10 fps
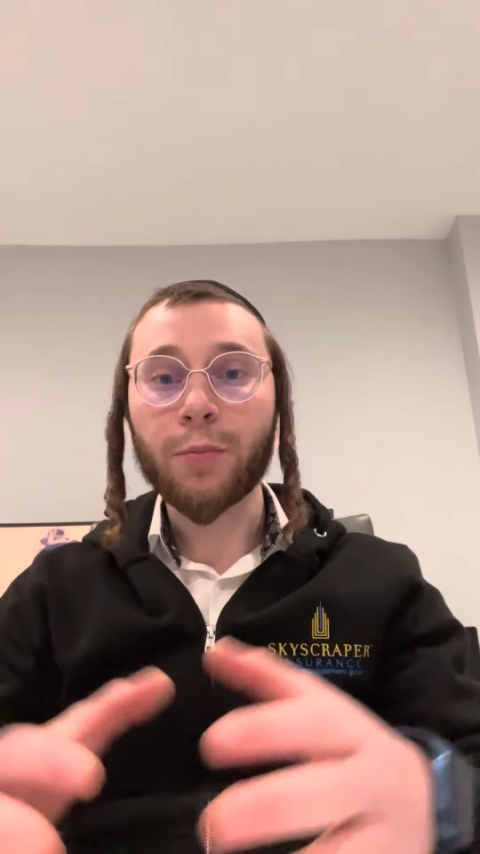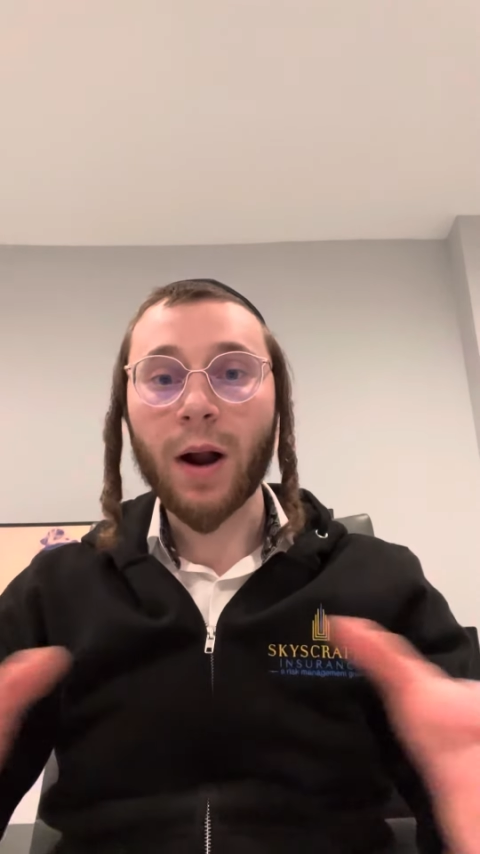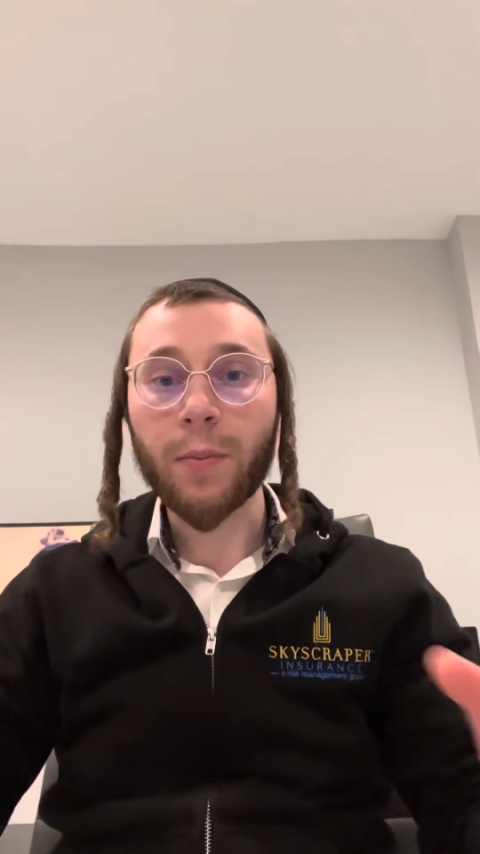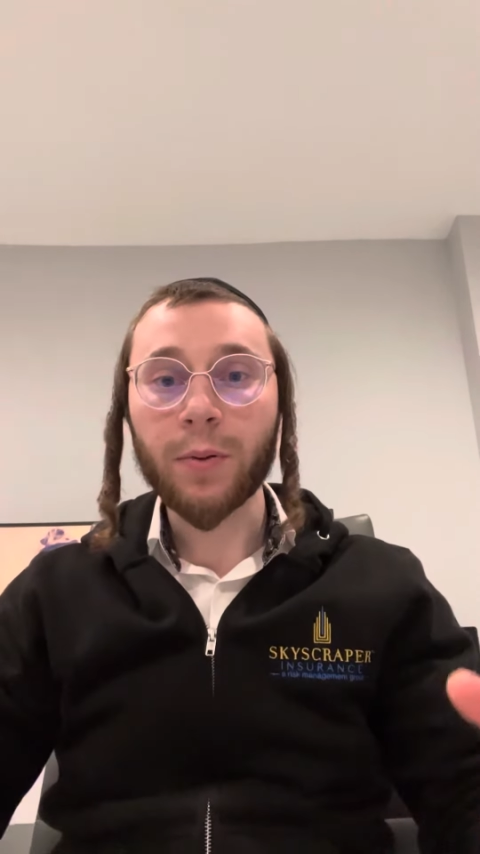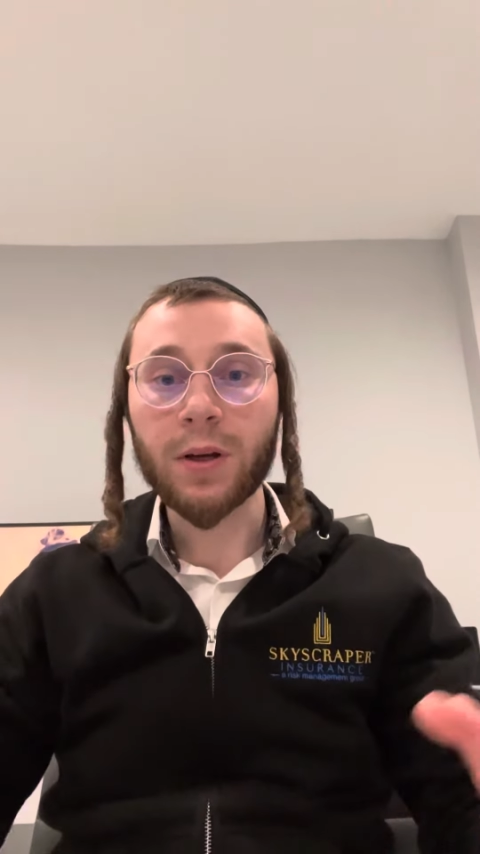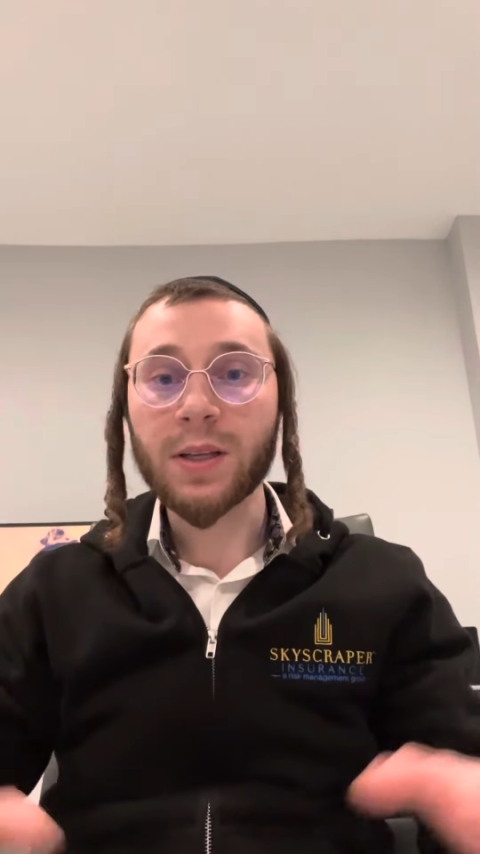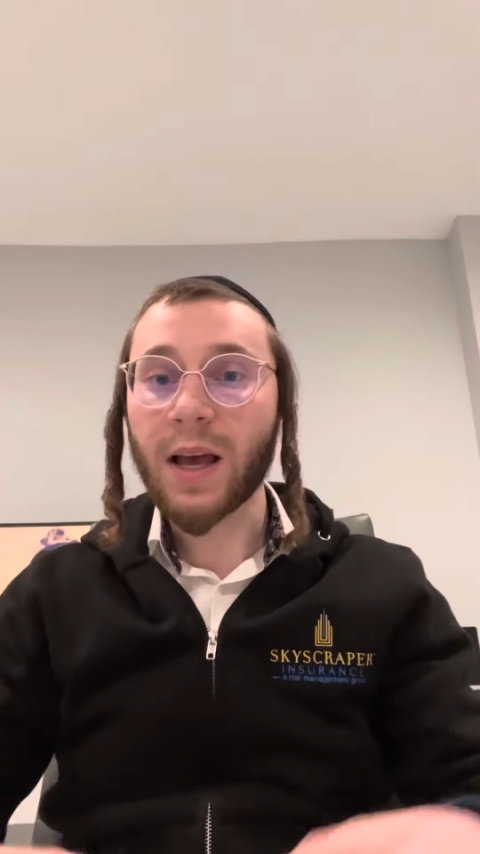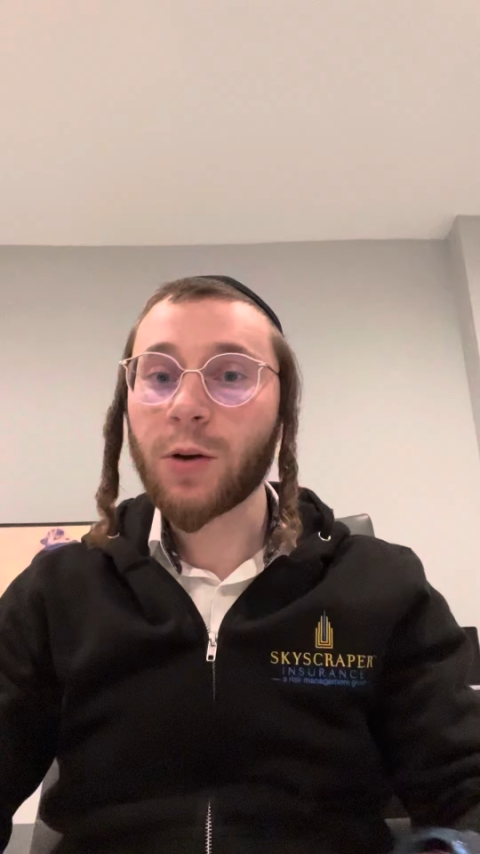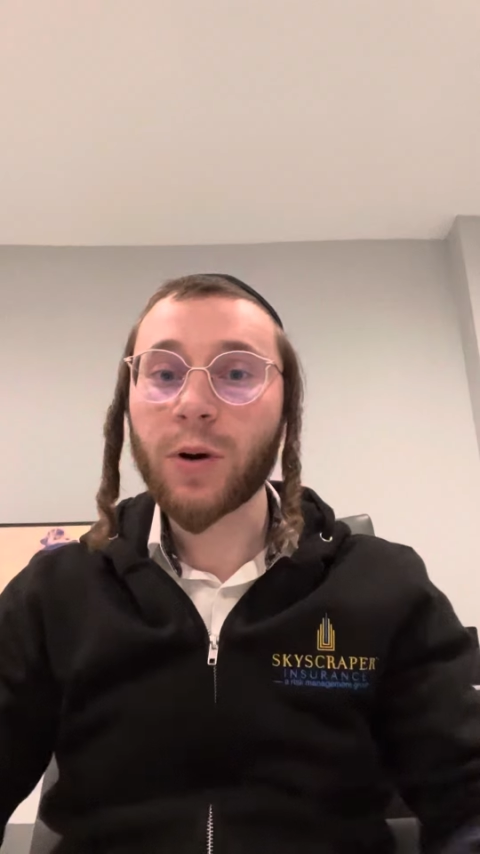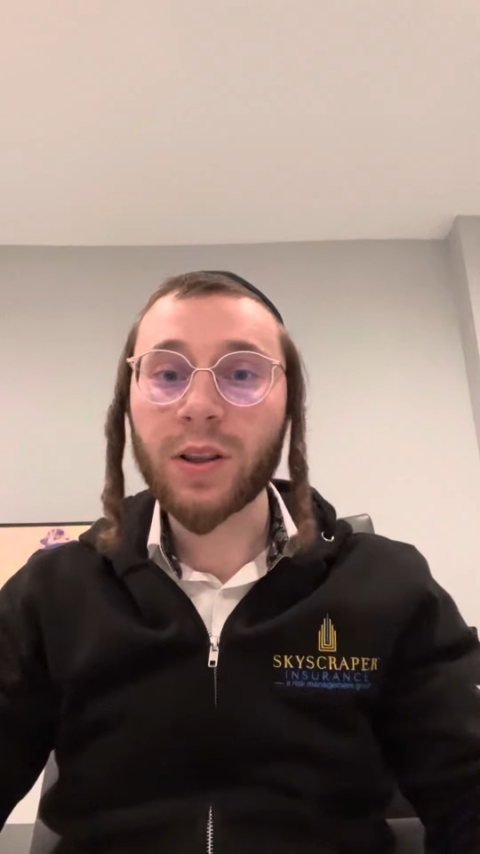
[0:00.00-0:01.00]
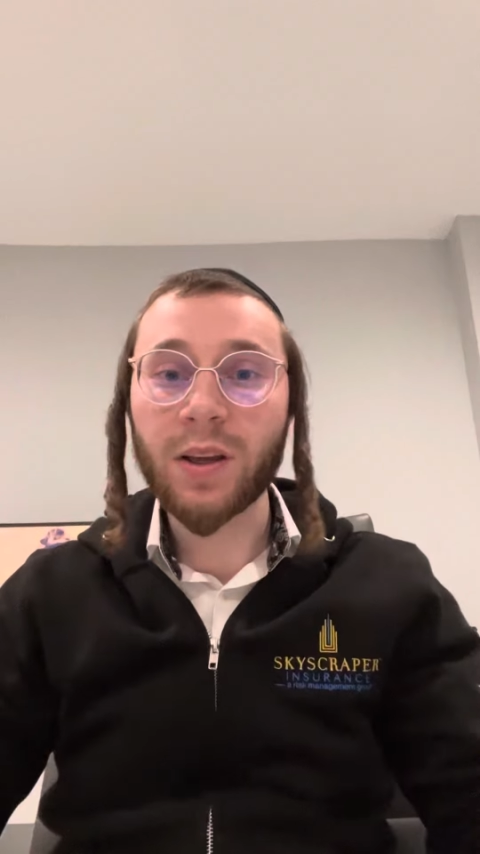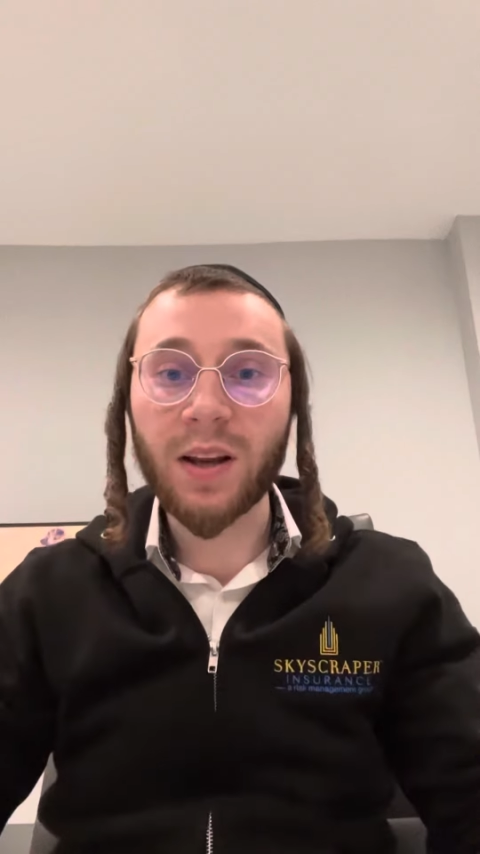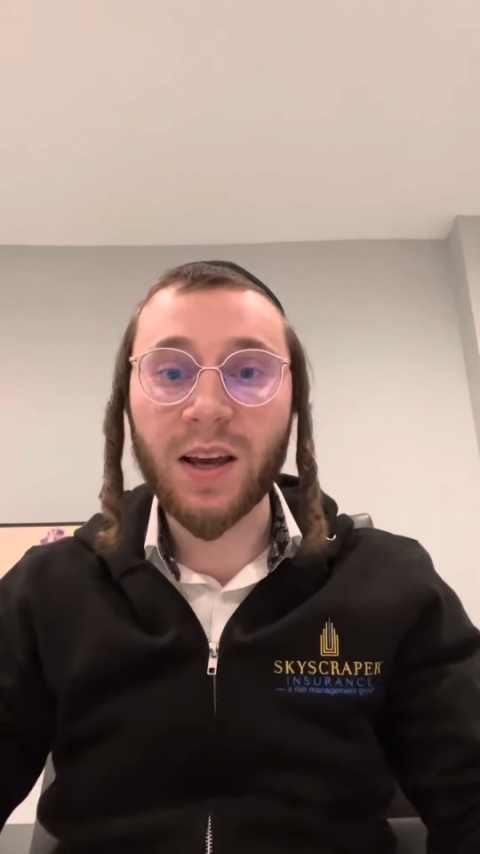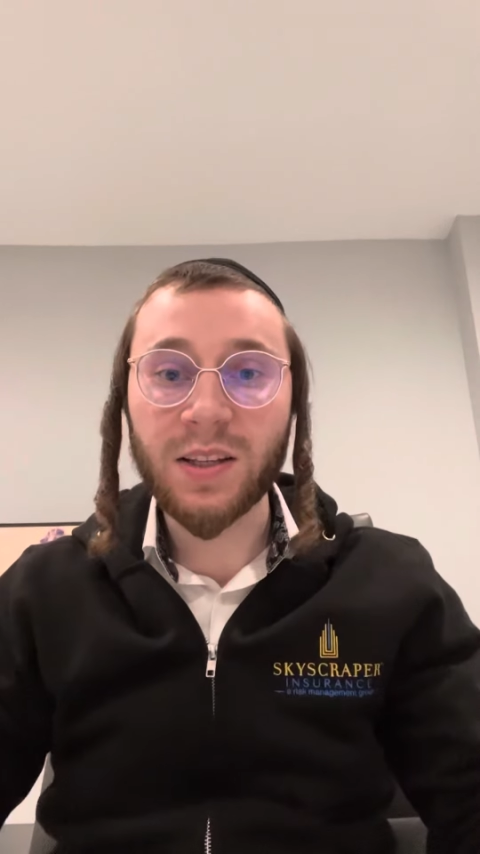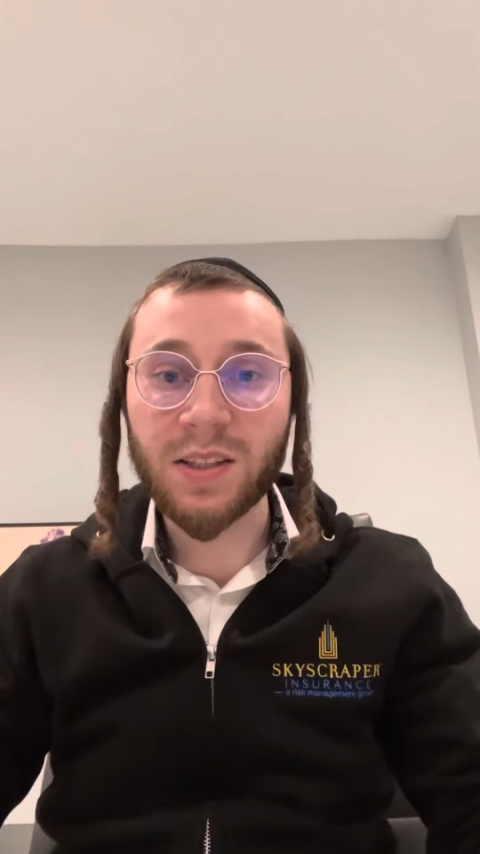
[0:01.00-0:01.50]
properties anywhere in the
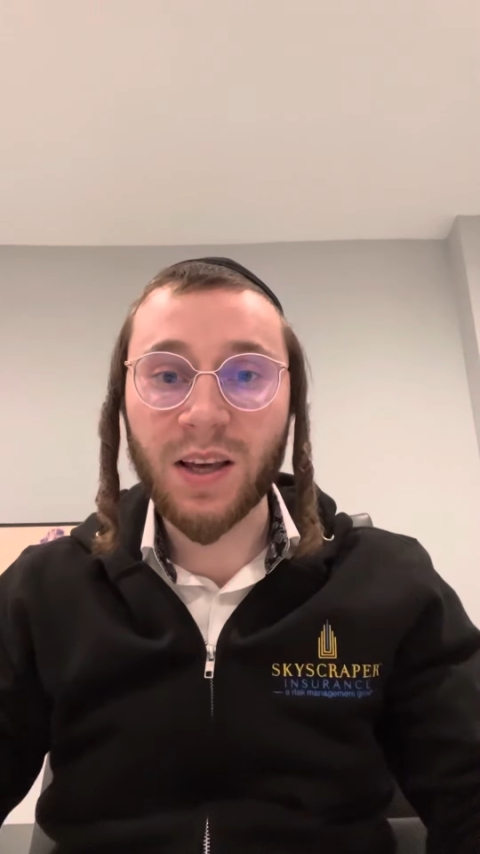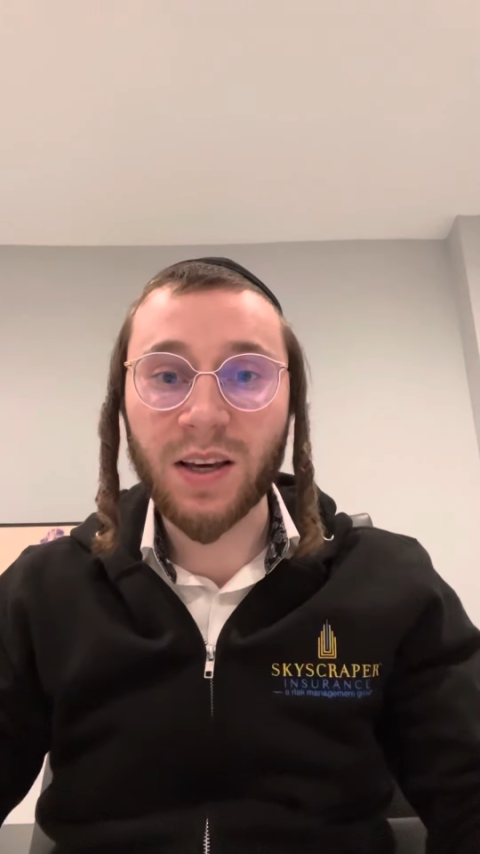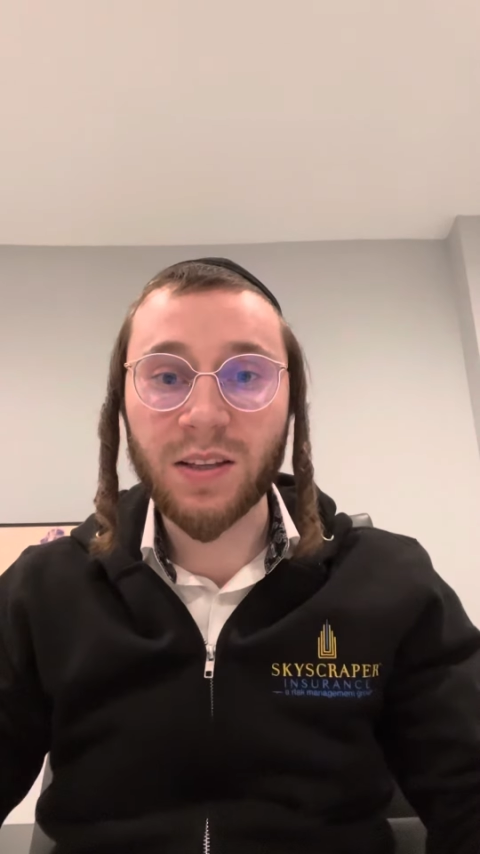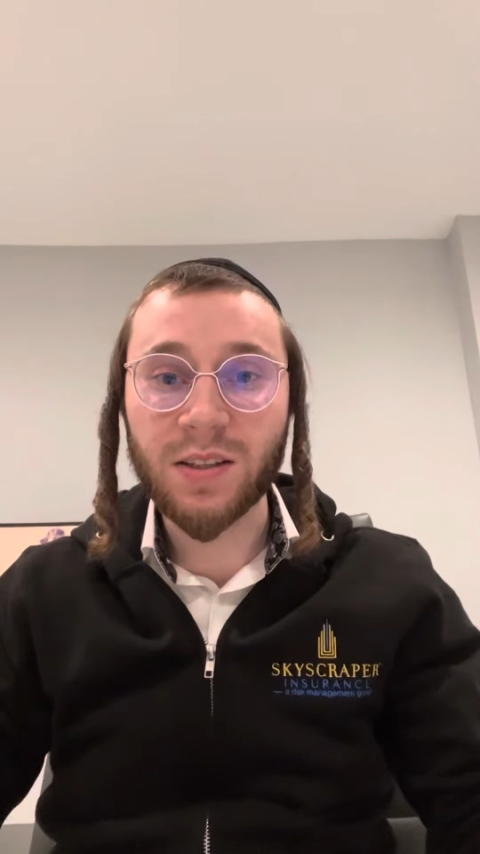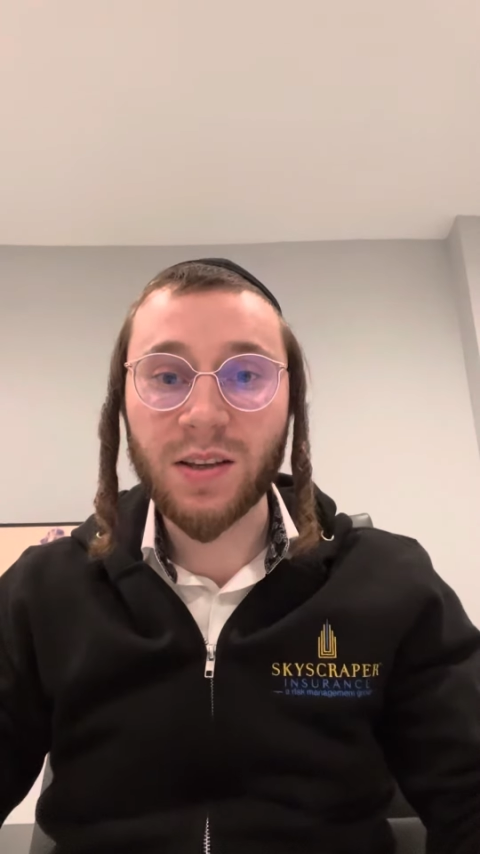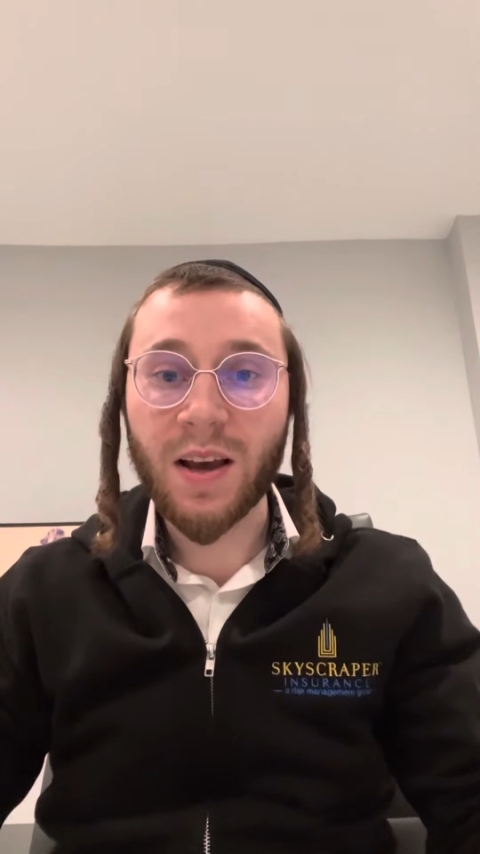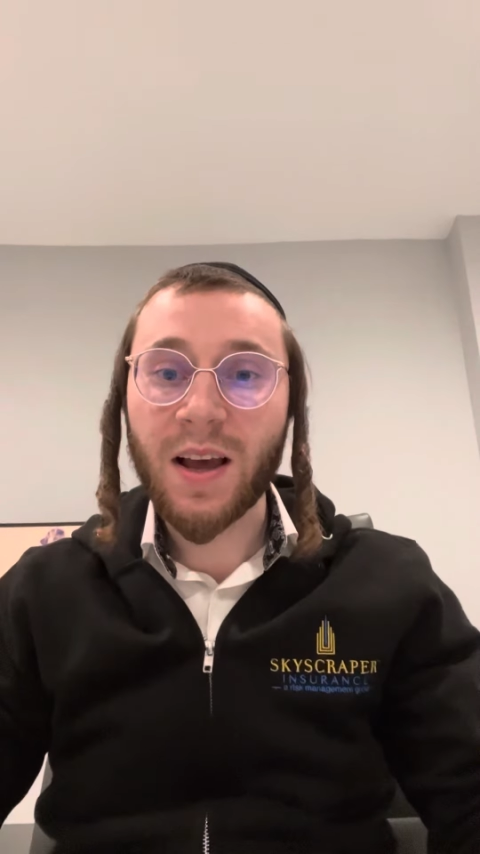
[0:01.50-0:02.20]
United States,